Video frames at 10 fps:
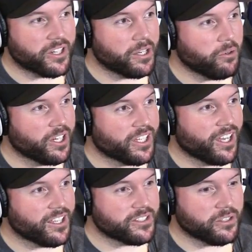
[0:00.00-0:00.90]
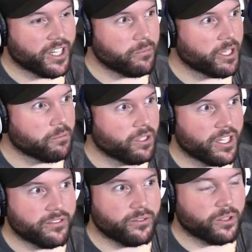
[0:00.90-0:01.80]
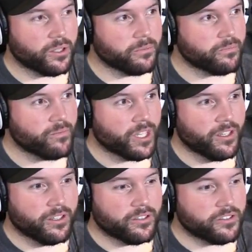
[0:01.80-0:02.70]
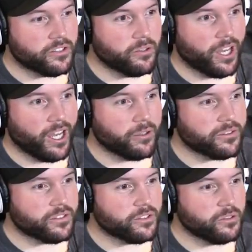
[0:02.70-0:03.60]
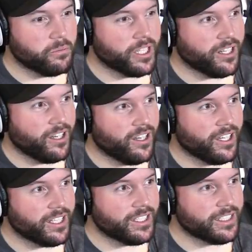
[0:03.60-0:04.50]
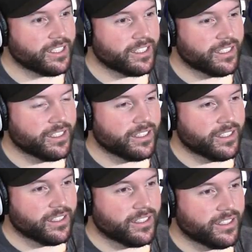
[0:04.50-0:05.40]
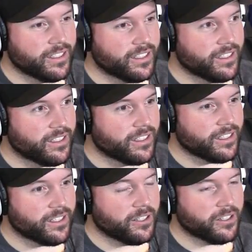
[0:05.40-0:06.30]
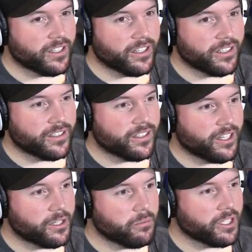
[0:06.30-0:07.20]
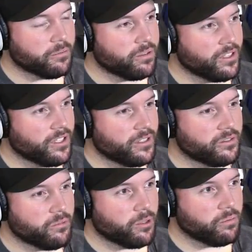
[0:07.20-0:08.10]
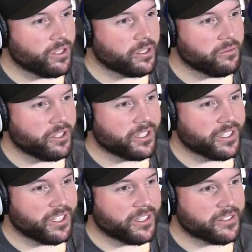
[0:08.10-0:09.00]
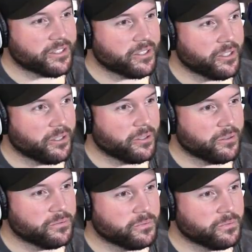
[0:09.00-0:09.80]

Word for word: Hey, Juan Nicasio, got to make a play Jose for him. Reyes two outs, two men on, on. two out here in inning number two. Okay, got to make a play for my buddy Juan Nicasio.